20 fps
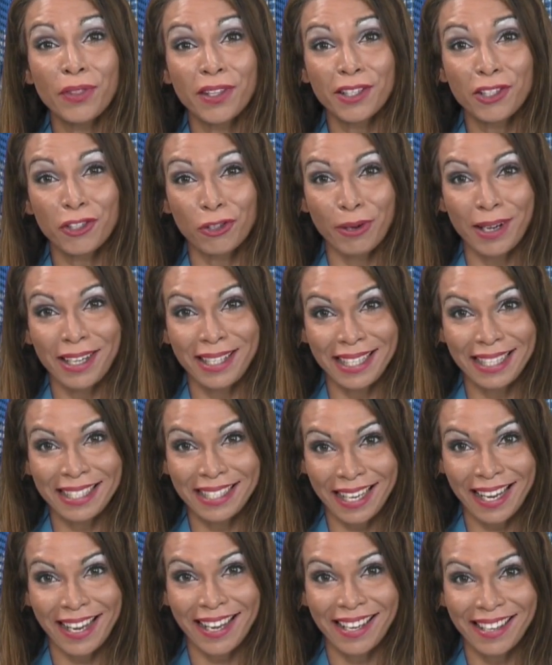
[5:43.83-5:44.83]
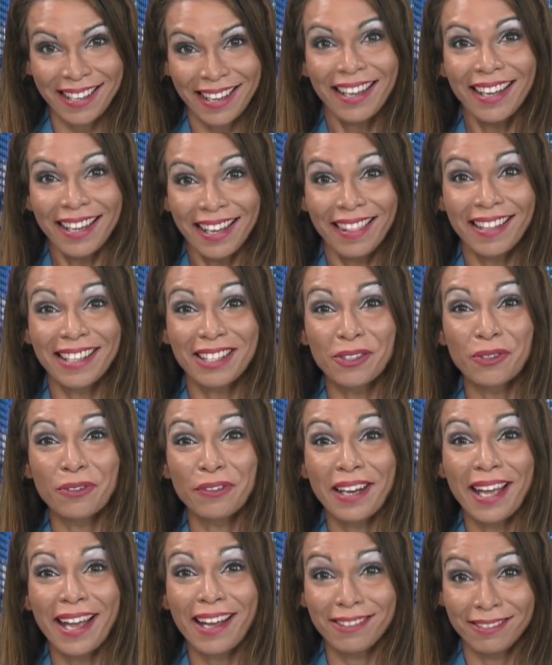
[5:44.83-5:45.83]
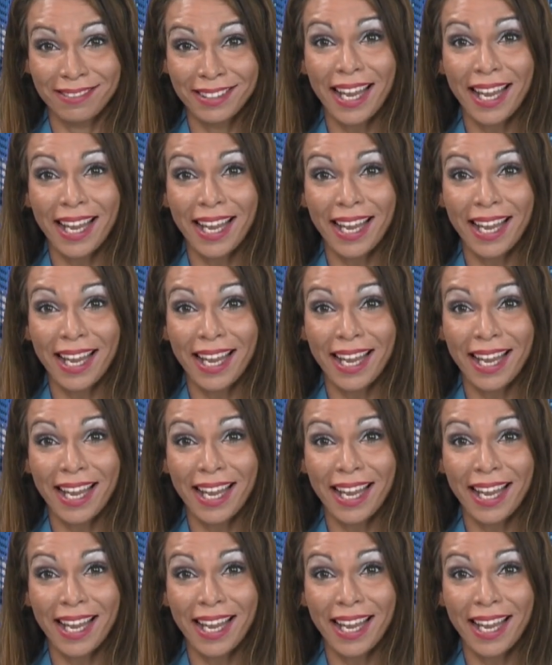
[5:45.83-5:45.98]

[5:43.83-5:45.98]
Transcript: the trading day. And that's all for now.